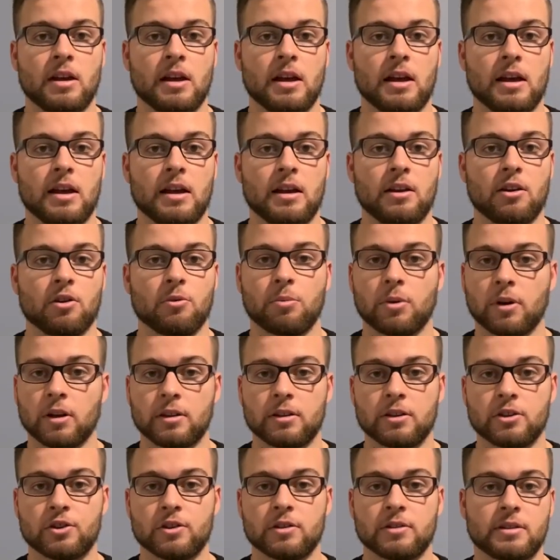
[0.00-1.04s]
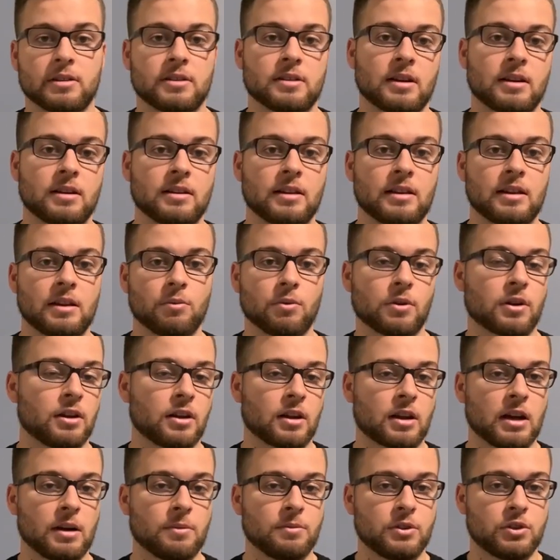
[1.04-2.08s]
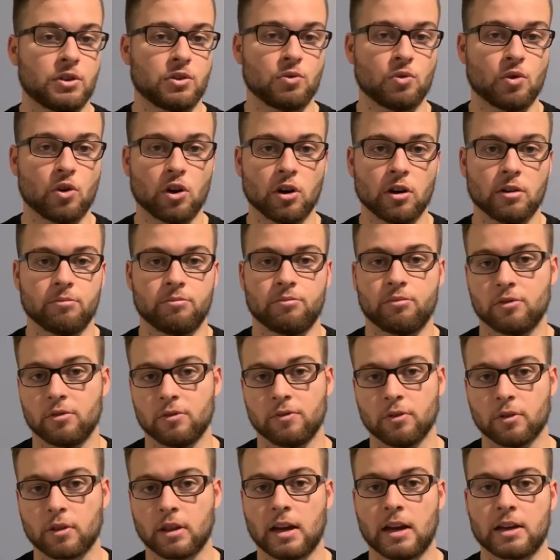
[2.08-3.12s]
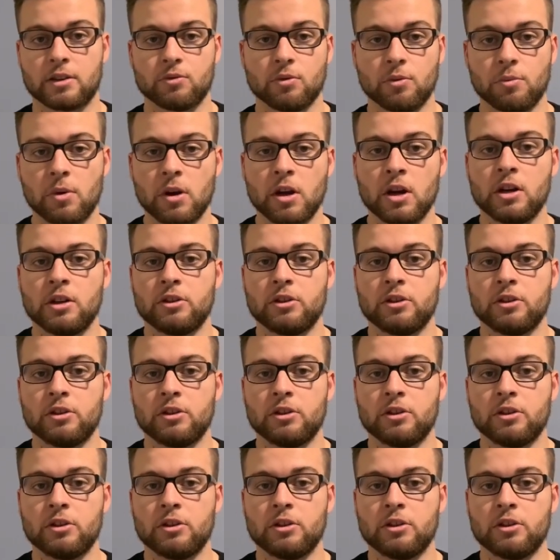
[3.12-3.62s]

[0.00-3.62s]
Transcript: and our politicians decided they were going to come into our beautiful classroom